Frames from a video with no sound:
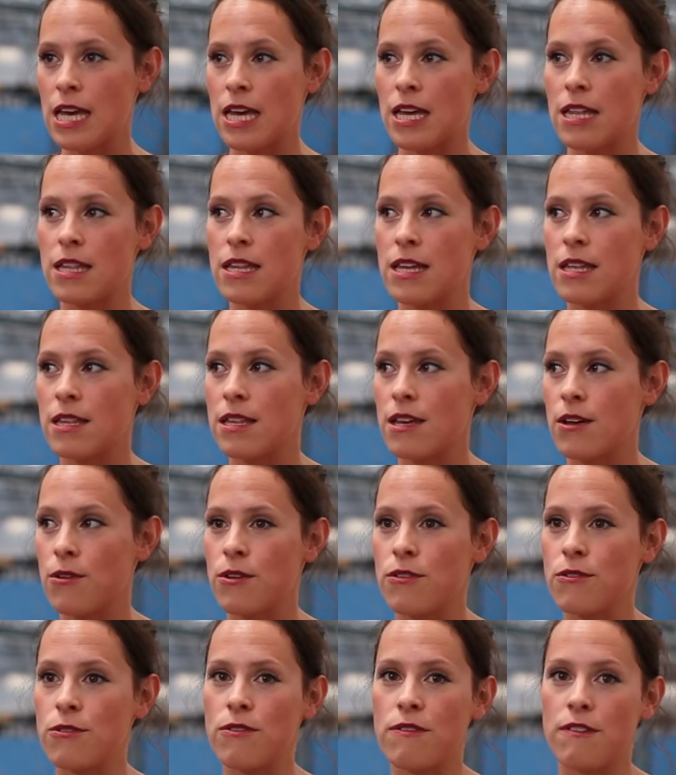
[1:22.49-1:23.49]
and that
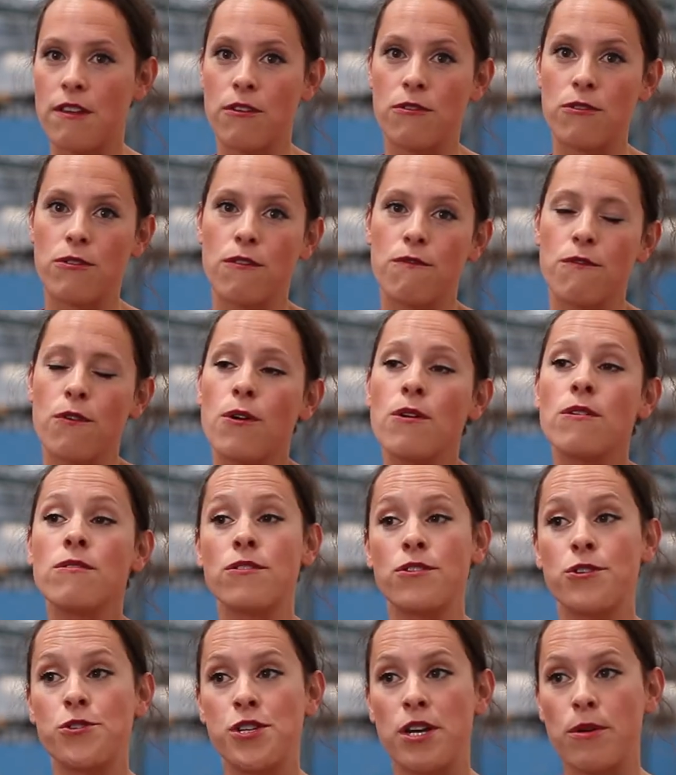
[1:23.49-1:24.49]
there is a sense of
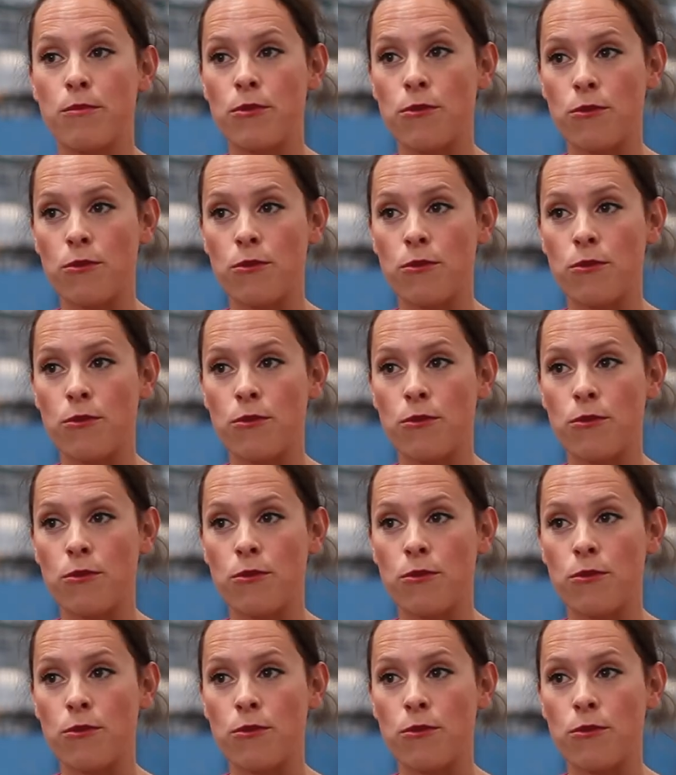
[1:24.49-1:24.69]
ownership